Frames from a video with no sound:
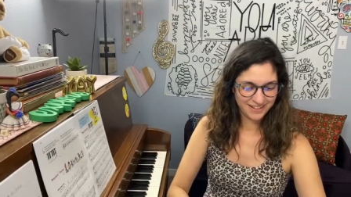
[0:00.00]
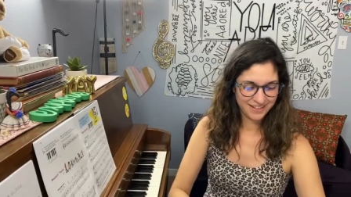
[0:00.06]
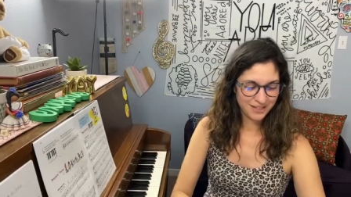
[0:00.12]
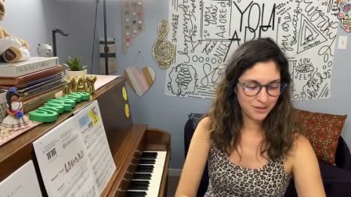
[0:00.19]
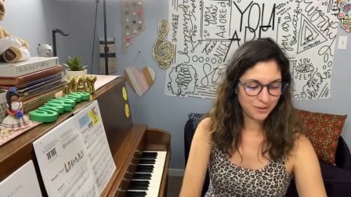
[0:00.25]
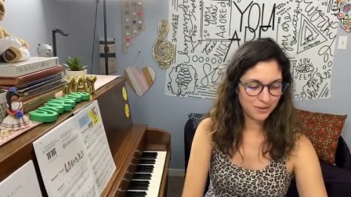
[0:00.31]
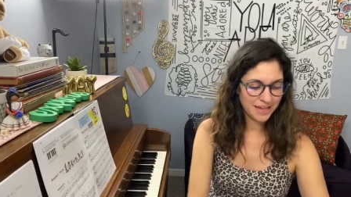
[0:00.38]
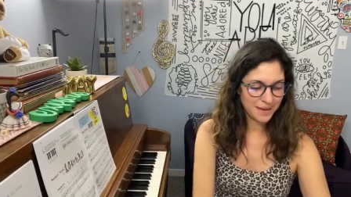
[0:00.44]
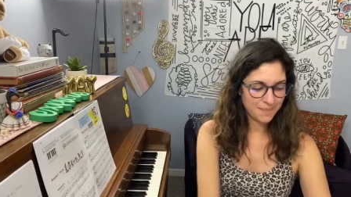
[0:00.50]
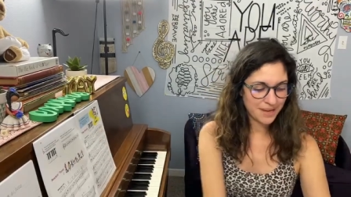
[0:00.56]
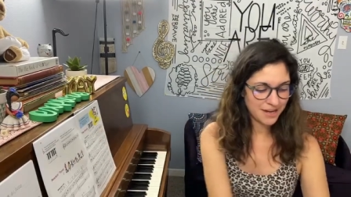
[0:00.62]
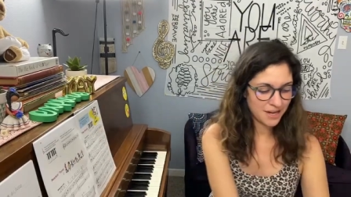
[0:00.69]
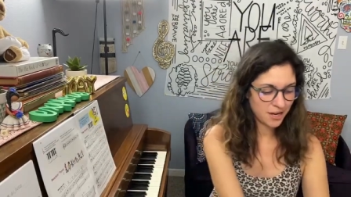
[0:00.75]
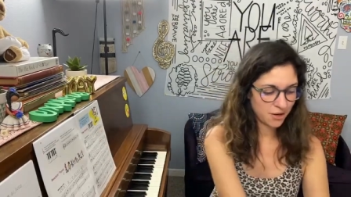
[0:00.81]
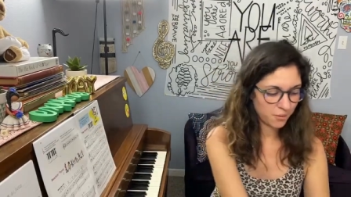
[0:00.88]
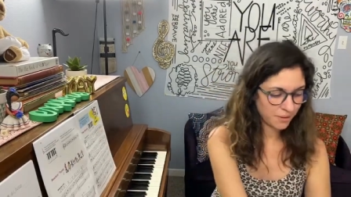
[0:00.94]
You let me
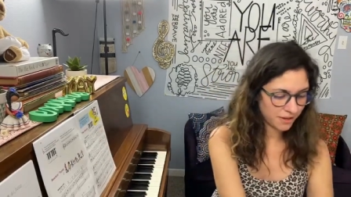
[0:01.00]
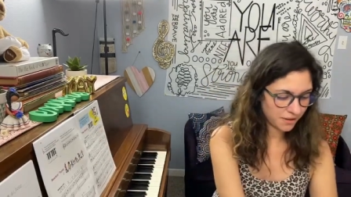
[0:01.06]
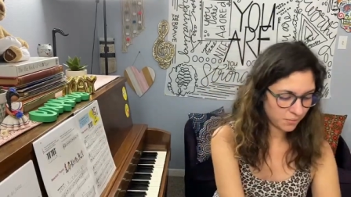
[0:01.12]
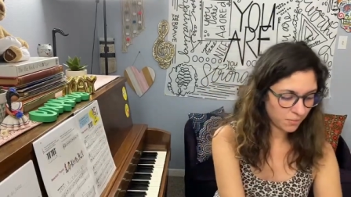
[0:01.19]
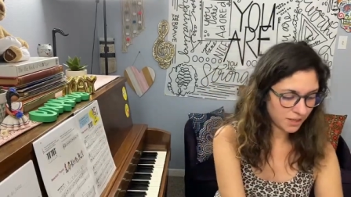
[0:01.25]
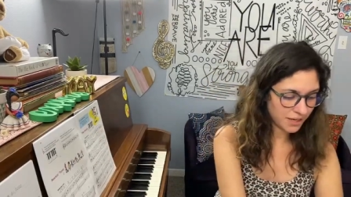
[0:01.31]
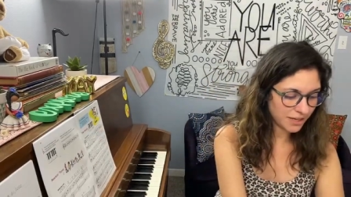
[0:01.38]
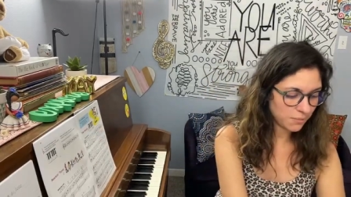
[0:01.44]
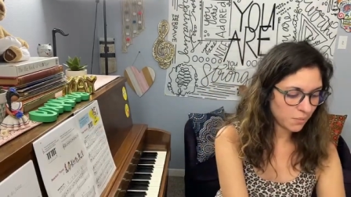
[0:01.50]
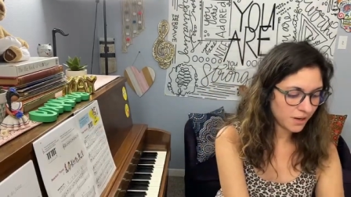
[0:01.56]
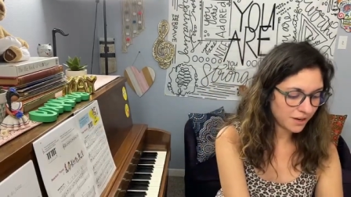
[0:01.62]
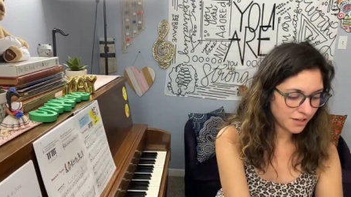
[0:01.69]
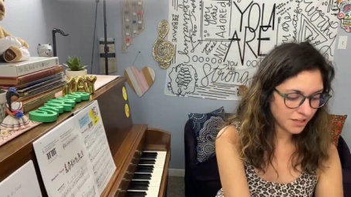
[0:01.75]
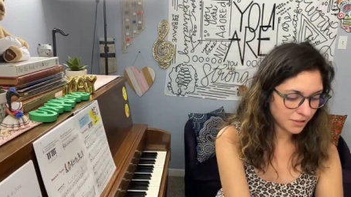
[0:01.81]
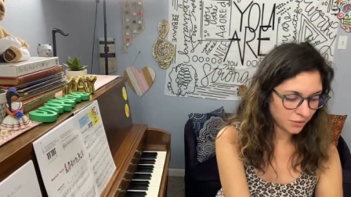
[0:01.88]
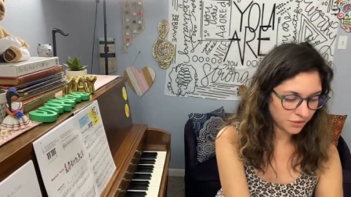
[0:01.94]
know. Where
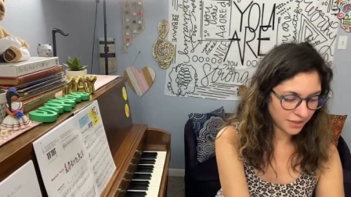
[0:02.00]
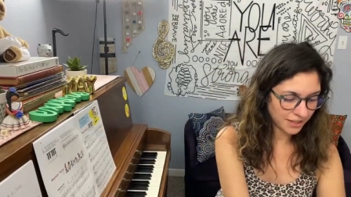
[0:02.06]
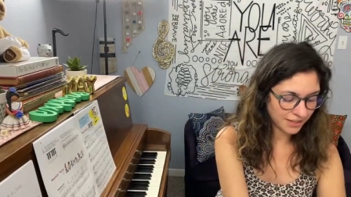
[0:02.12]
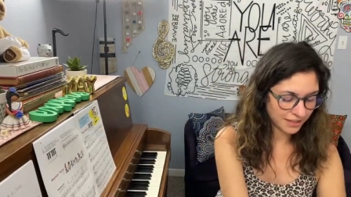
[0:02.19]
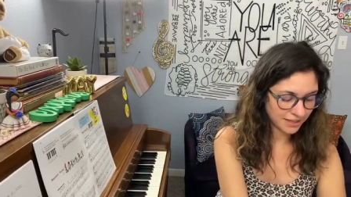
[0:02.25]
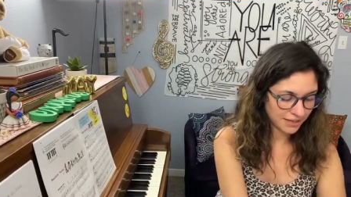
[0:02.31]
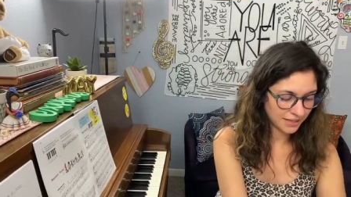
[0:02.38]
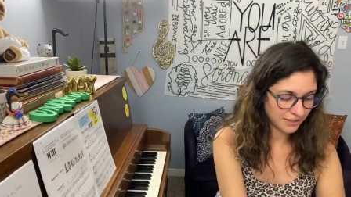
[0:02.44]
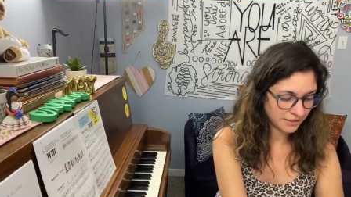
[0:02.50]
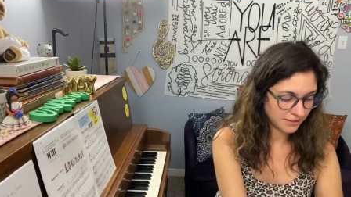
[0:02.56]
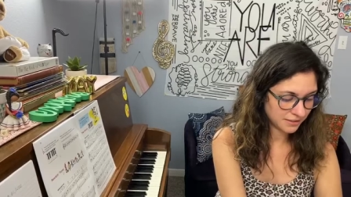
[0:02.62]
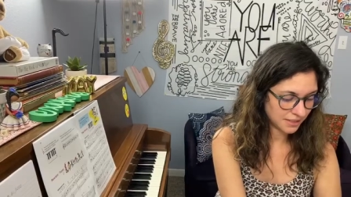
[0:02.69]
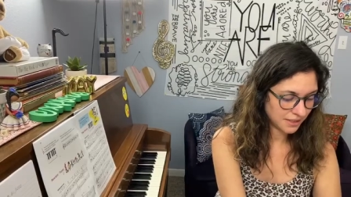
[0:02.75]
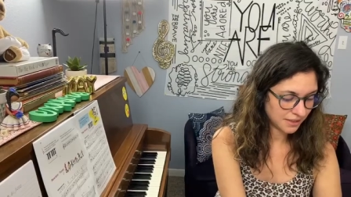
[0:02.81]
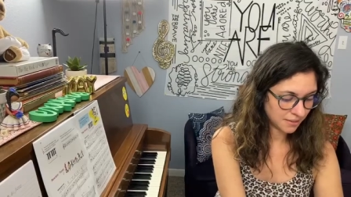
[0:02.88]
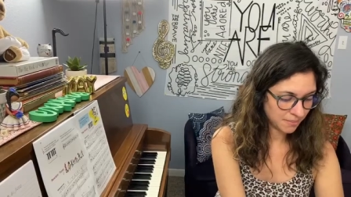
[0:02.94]
do you think it
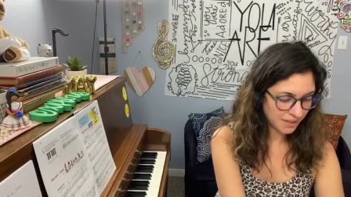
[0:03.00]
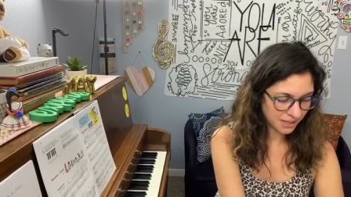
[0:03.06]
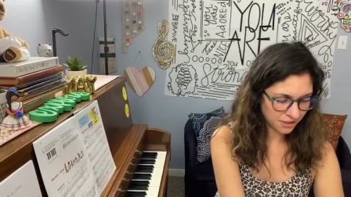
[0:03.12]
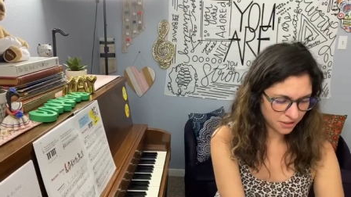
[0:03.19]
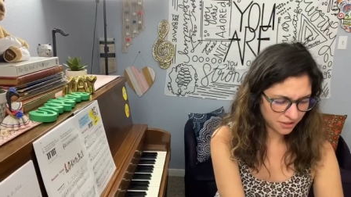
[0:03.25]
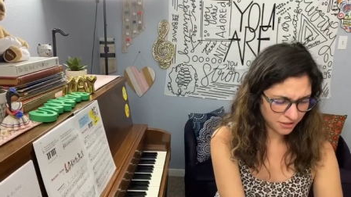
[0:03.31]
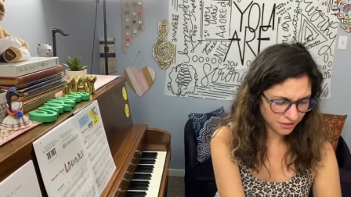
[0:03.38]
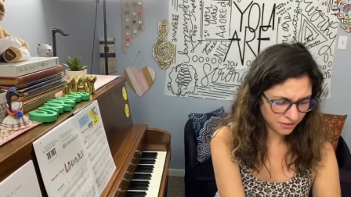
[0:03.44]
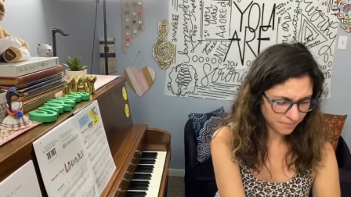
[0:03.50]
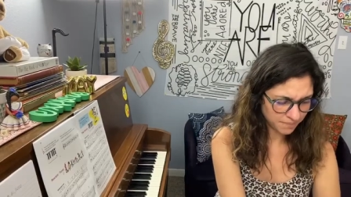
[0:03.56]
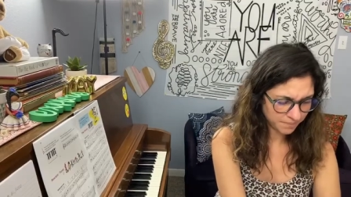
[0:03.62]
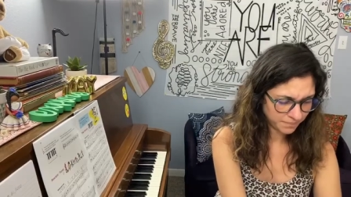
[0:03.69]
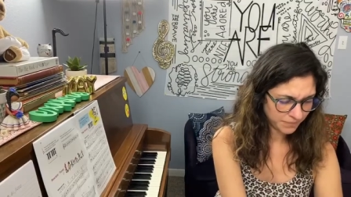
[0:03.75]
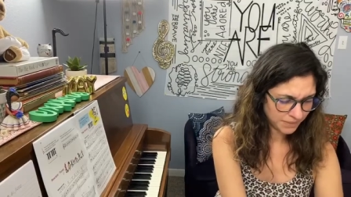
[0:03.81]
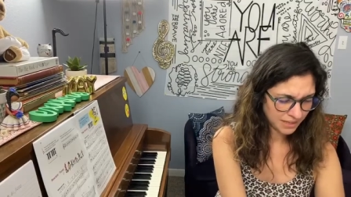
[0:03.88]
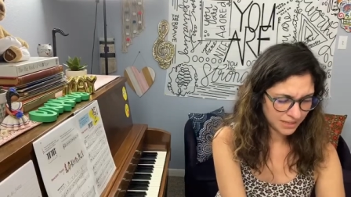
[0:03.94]
is? In the middle?
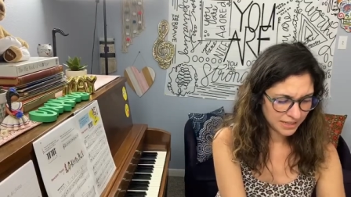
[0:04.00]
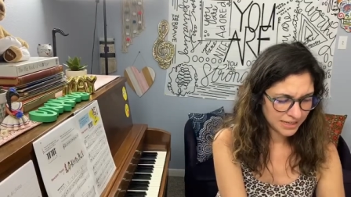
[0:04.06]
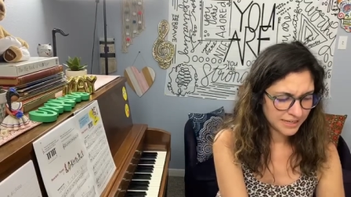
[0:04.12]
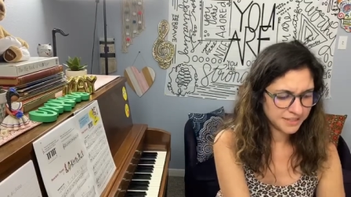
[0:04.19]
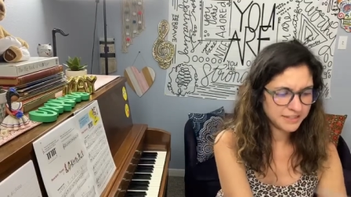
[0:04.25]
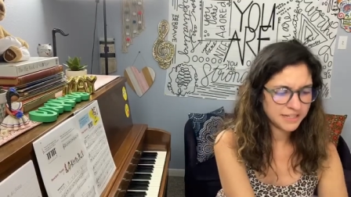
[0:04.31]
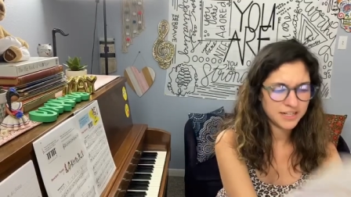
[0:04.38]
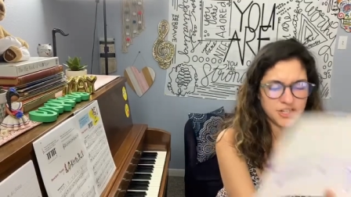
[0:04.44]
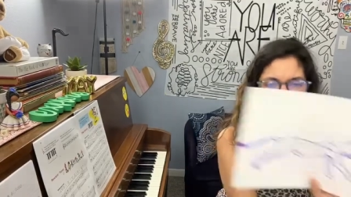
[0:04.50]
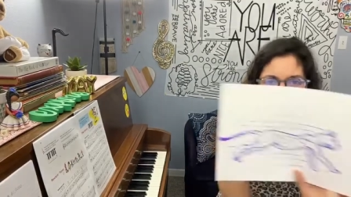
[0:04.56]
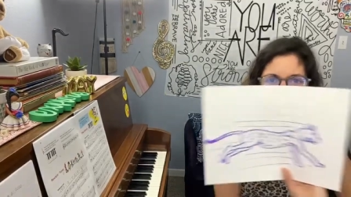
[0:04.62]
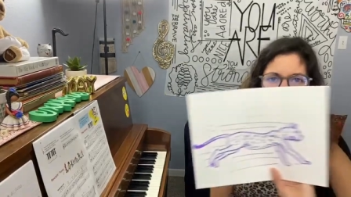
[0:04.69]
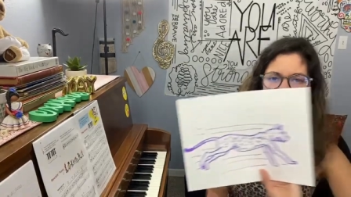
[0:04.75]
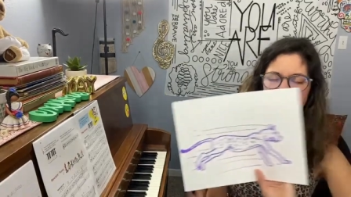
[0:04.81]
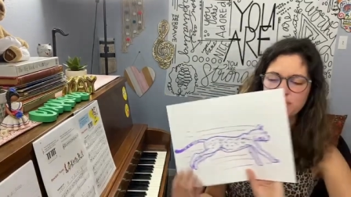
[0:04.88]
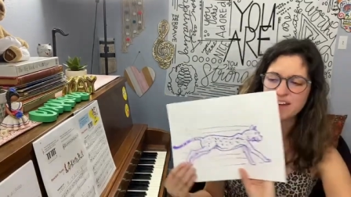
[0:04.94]
Is it
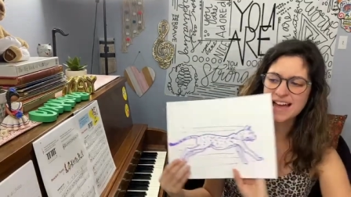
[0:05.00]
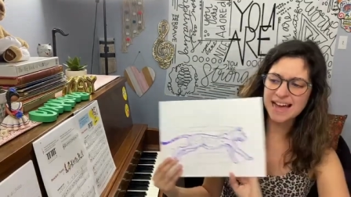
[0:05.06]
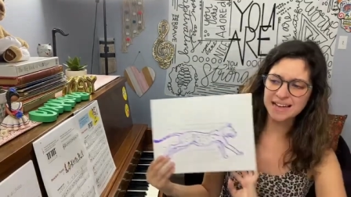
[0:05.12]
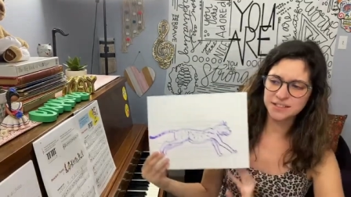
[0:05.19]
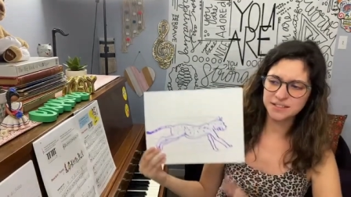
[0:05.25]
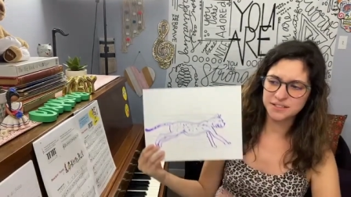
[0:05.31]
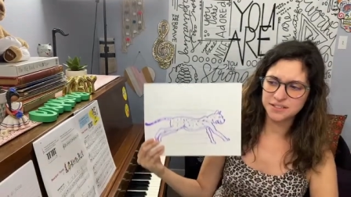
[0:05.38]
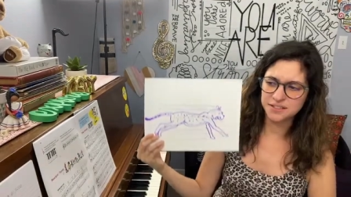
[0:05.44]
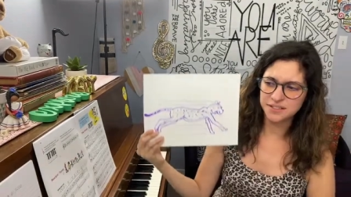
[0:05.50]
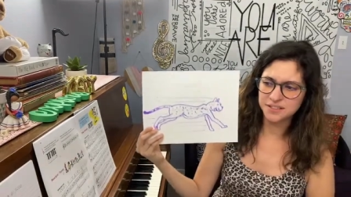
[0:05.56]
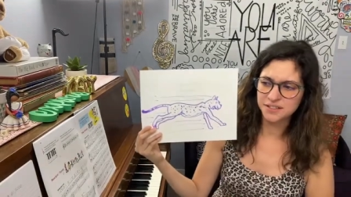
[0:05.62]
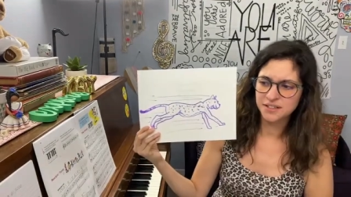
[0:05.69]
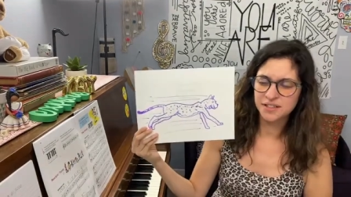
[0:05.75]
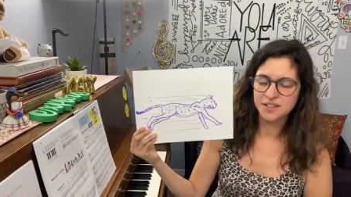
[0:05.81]
cheetah fast?